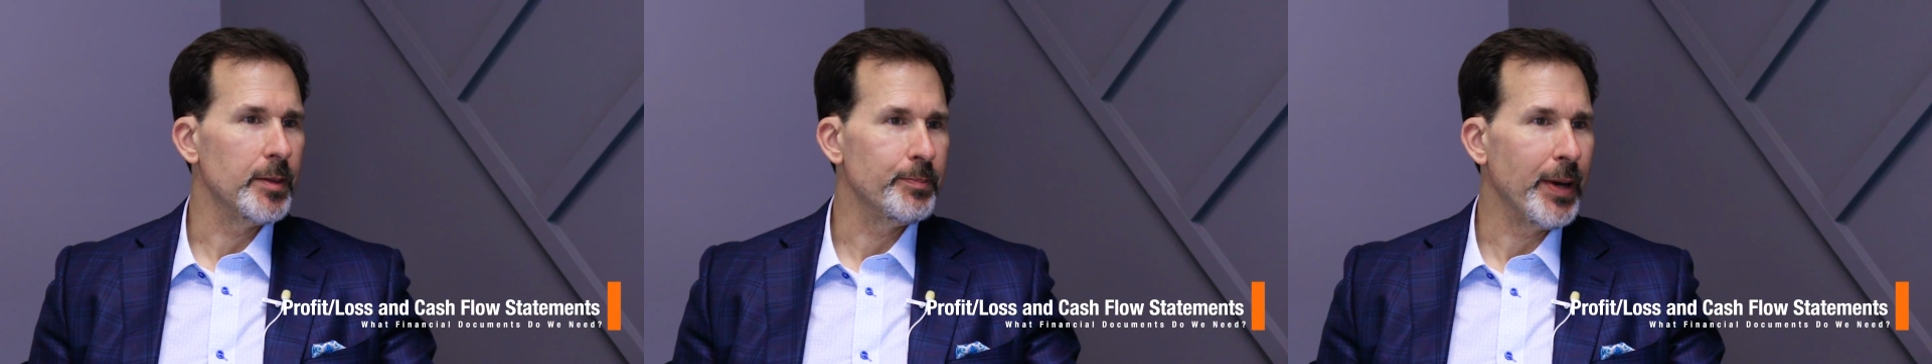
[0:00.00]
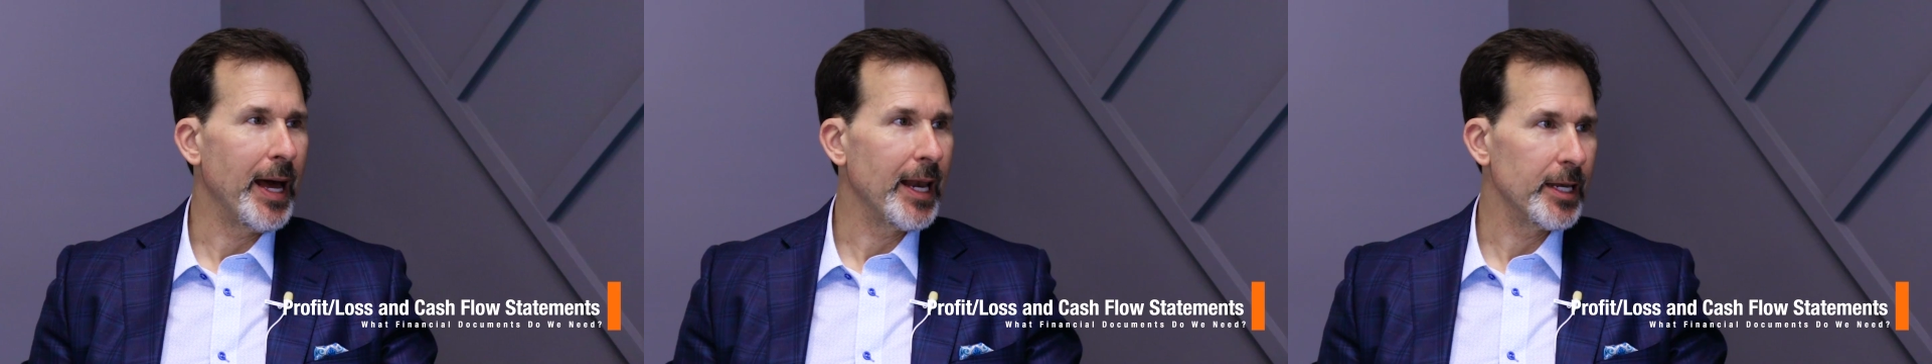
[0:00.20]

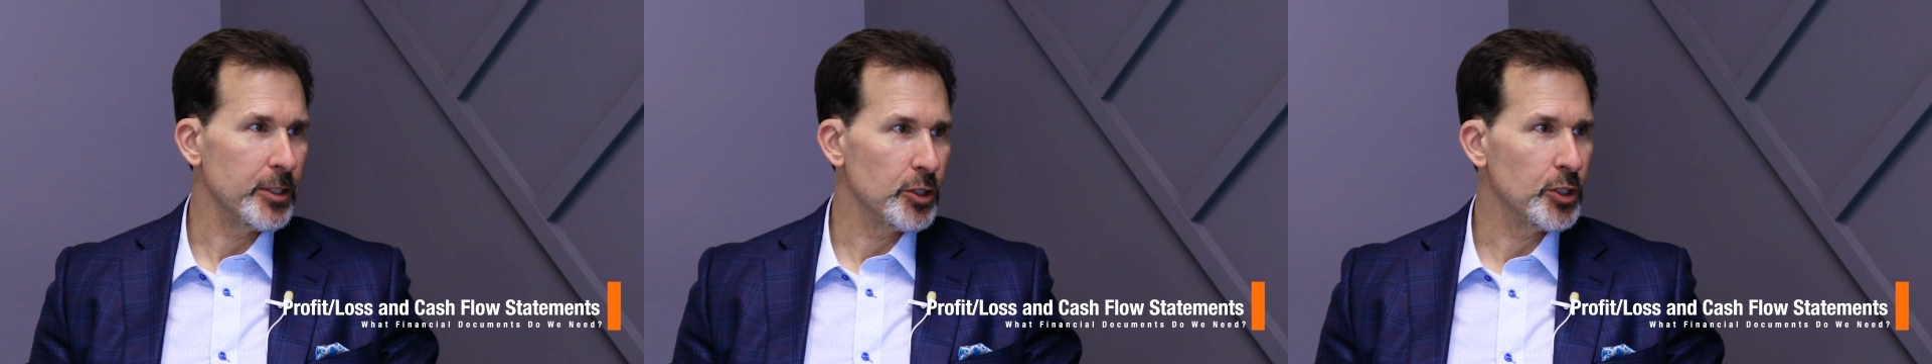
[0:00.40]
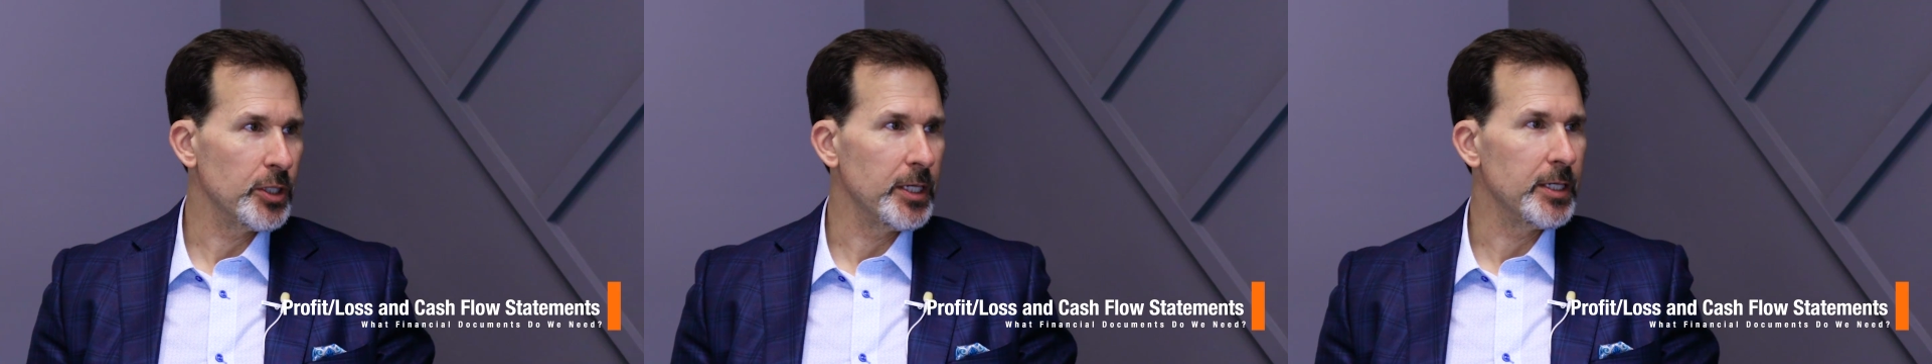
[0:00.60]

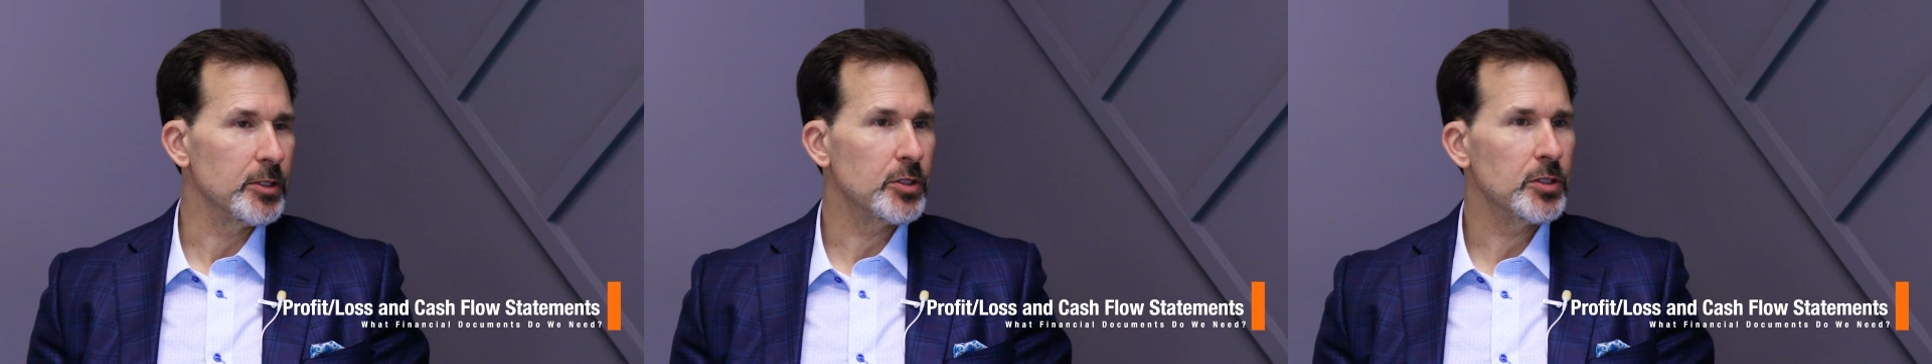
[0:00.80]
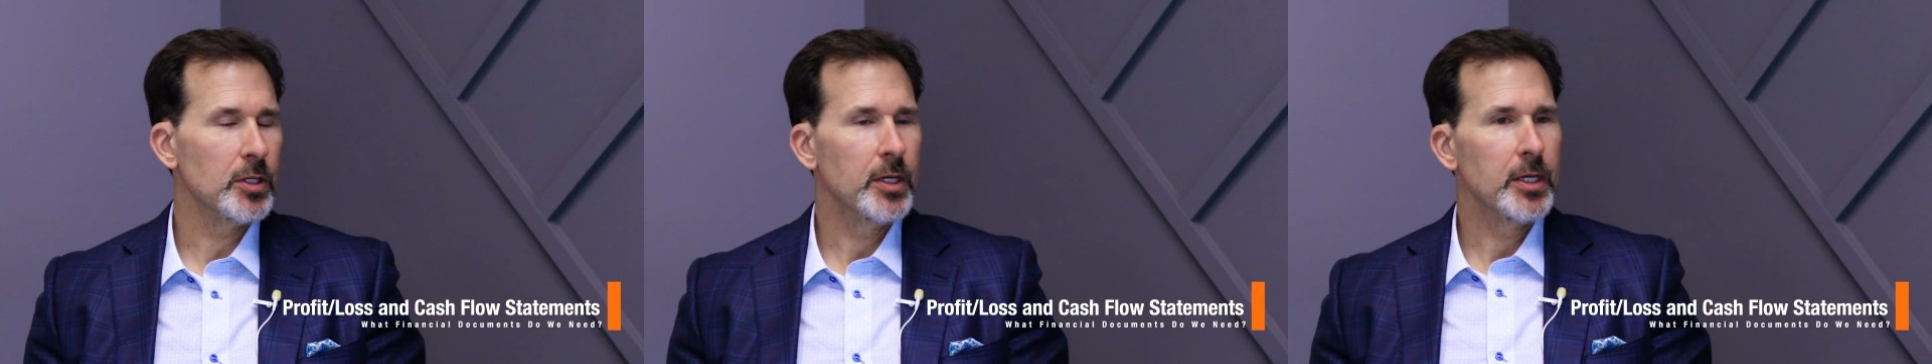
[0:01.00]
balance
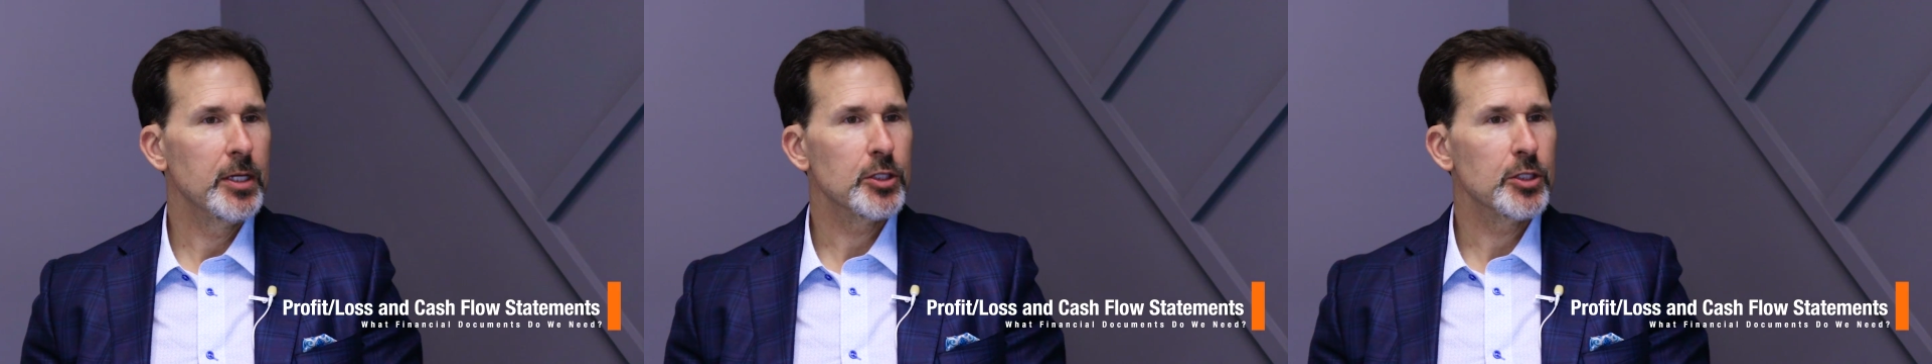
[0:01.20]
sheets.